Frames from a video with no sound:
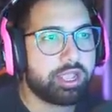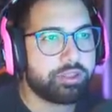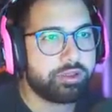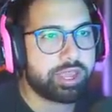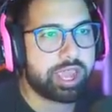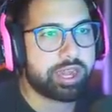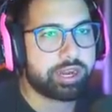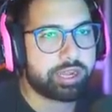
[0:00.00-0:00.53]
you
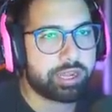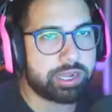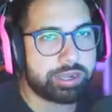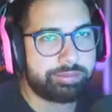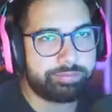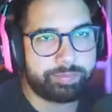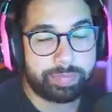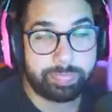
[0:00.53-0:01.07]
get uh,
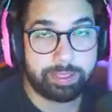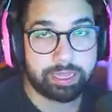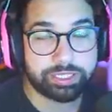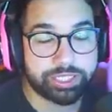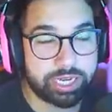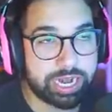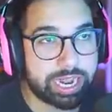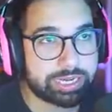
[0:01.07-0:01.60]
a
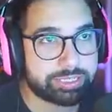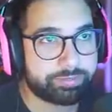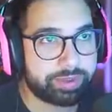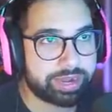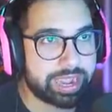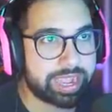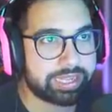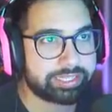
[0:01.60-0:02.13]
Chillax
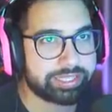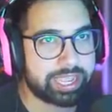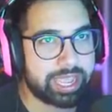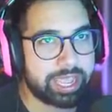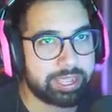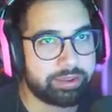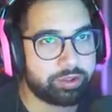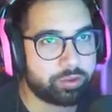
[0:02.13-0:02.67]
pickaxe
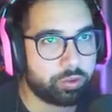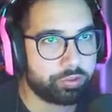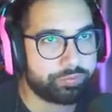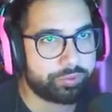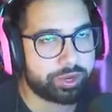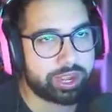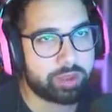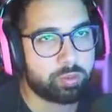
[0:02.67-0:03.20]
and the Cold
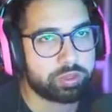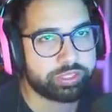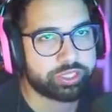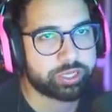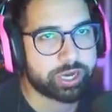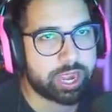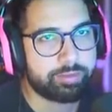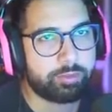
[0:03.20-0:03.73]
Front. Again, one is
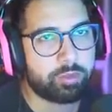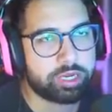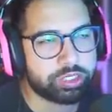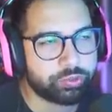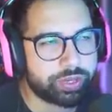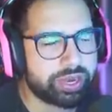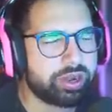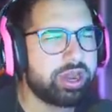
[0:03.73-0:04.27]
uncommon, one
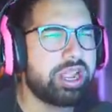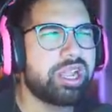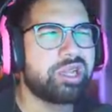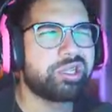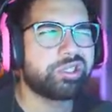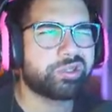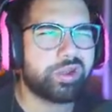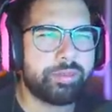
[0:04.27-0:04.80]
is rare.
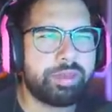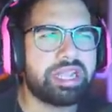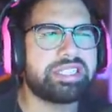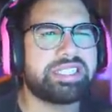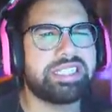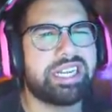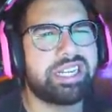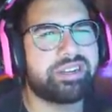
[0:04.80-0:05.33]
So it may
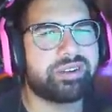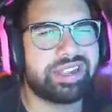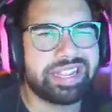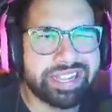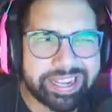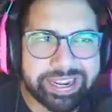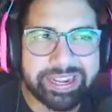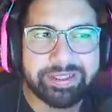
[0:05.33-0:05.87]
seem a little
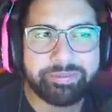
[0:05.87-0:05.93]
eh,